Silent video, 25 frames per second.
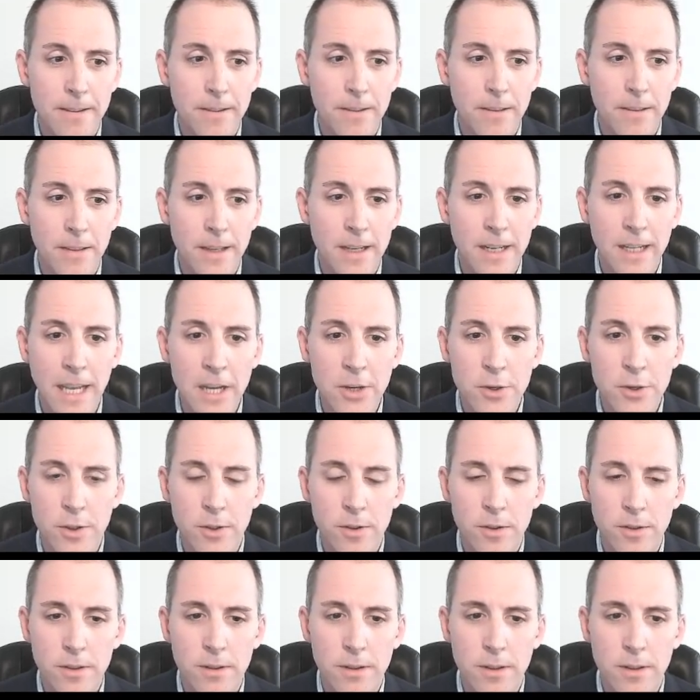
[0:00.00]

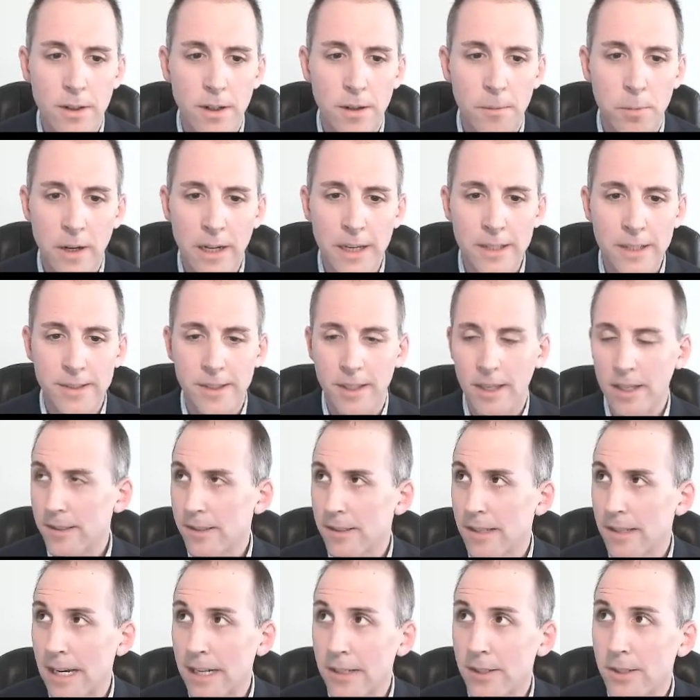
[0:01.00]
Litigation appraising
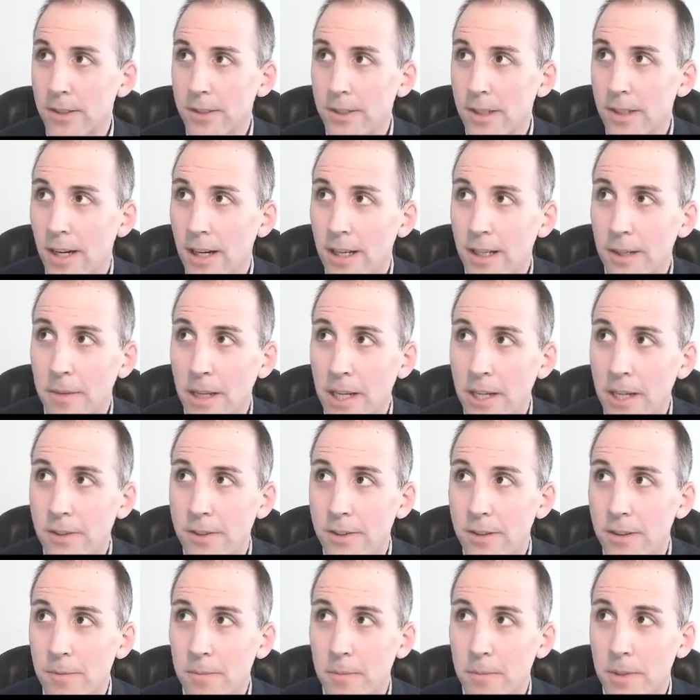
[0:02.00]
is not just
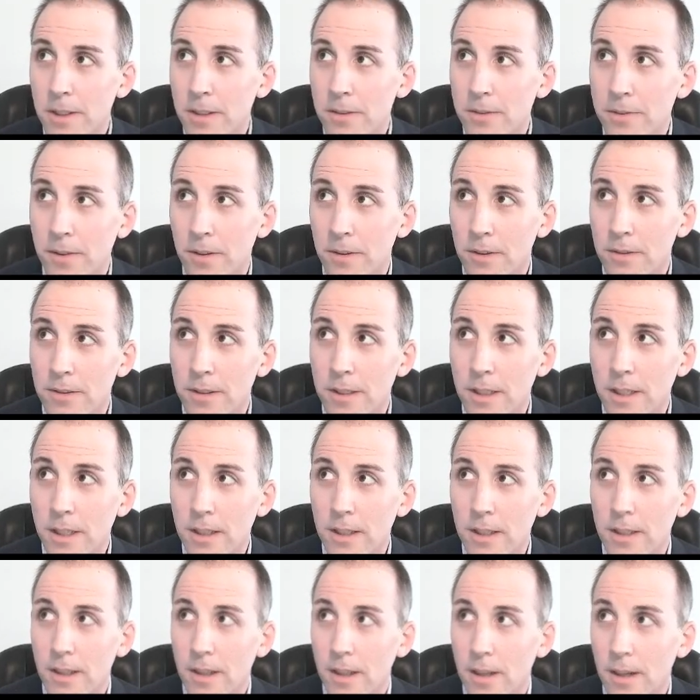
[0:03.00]
condemnation, but it
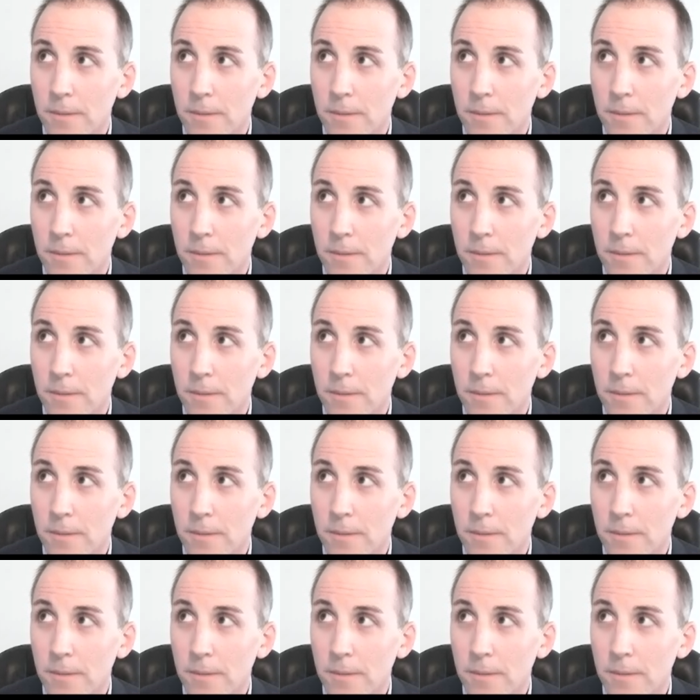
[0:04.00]
certainly